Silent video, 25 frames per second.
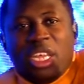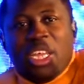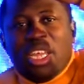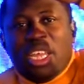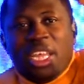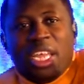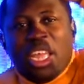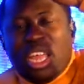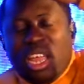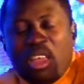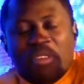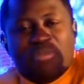
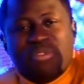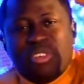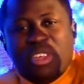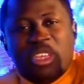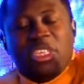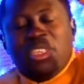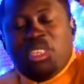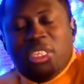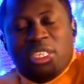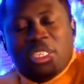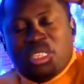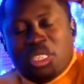
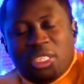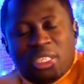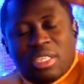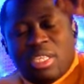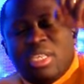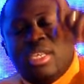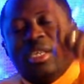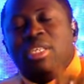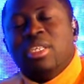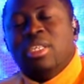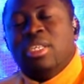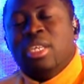heaven.
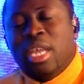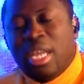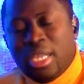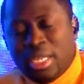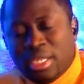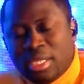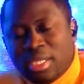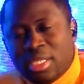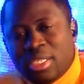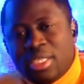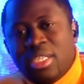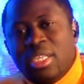Yes.
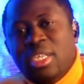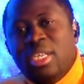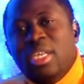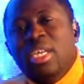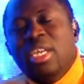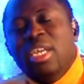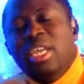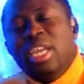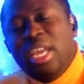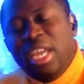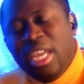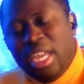Mm-hmm.
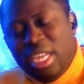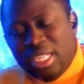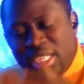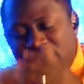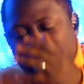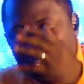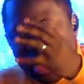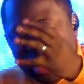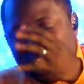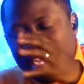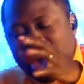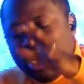And
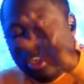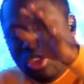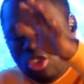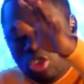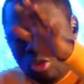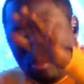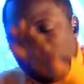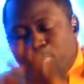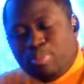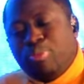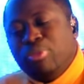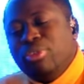the
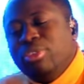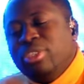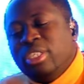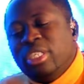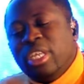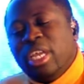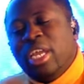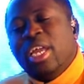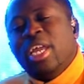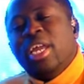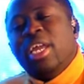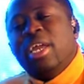angel put
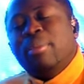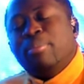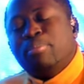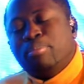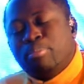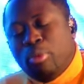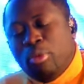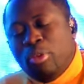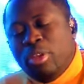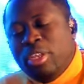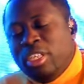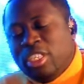the
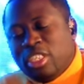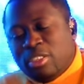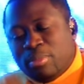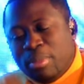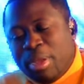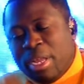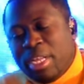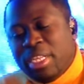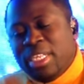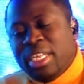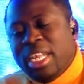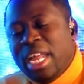
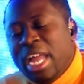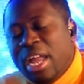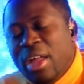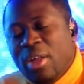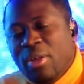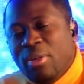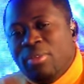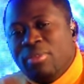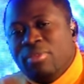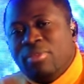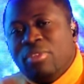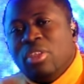policeman down.
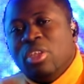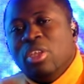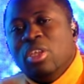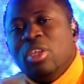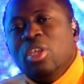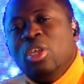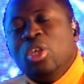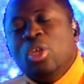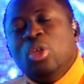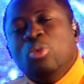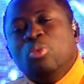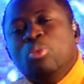Mm-hmm.
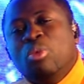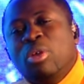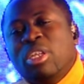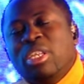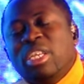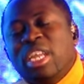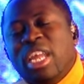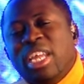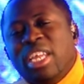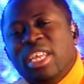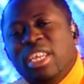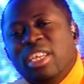When
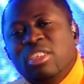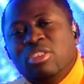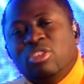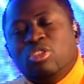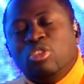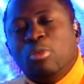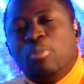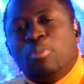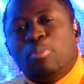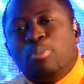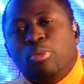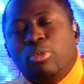the
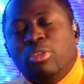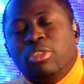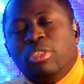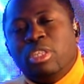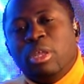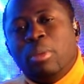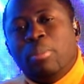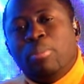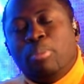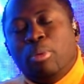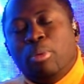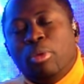angel put
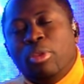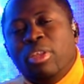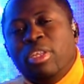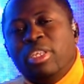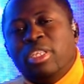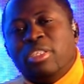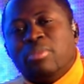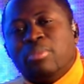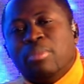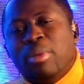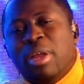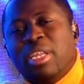the
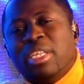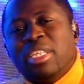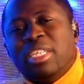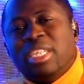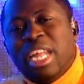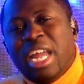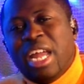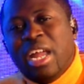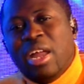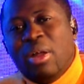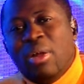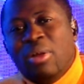policeman
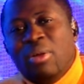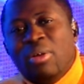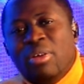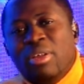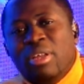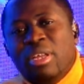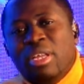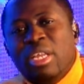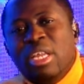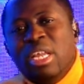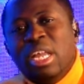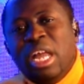down,
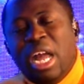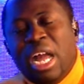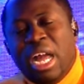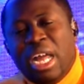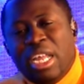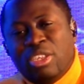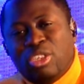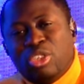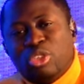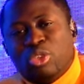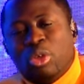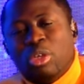I
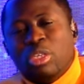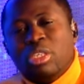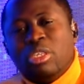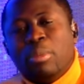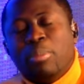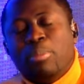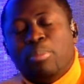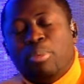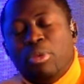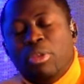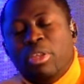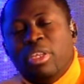saw the
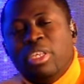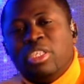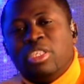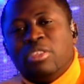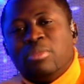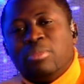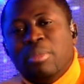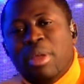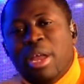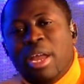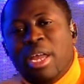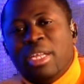
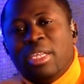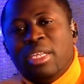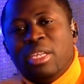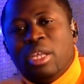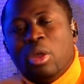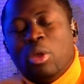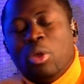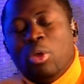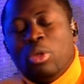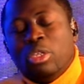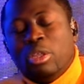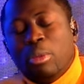policeman
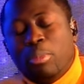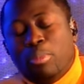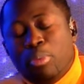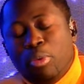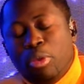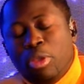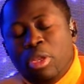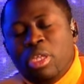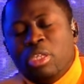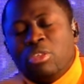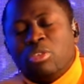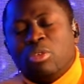or the
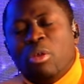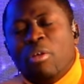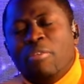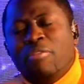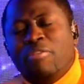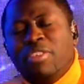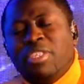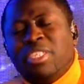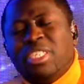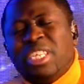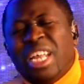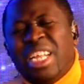police
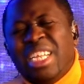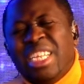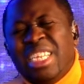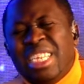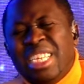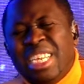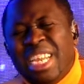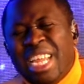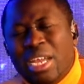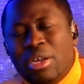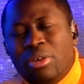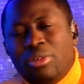officer
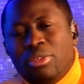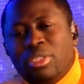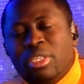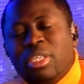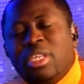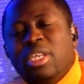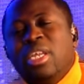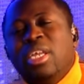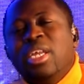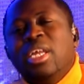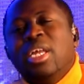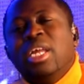knelt
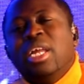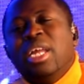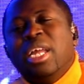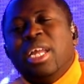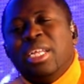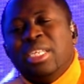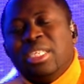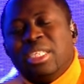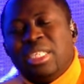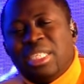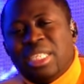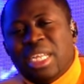
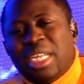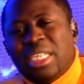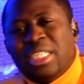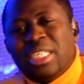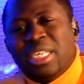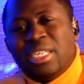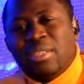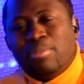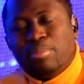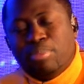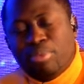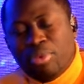and
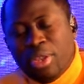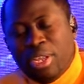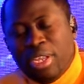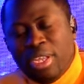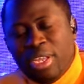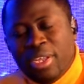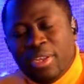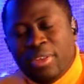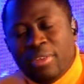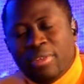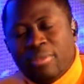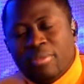started
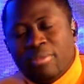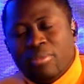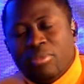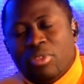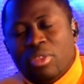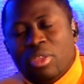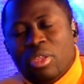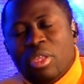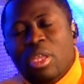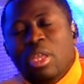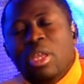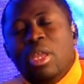praying.
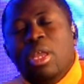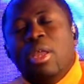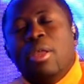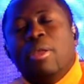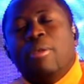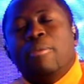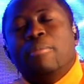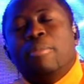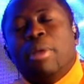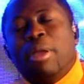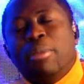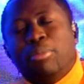Mm.
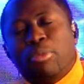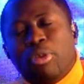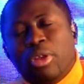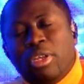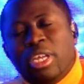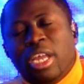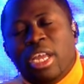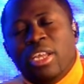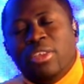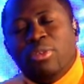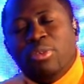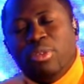My
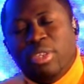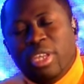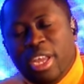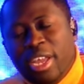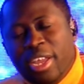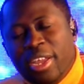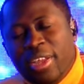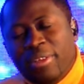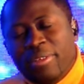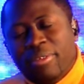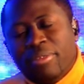brother, are you there?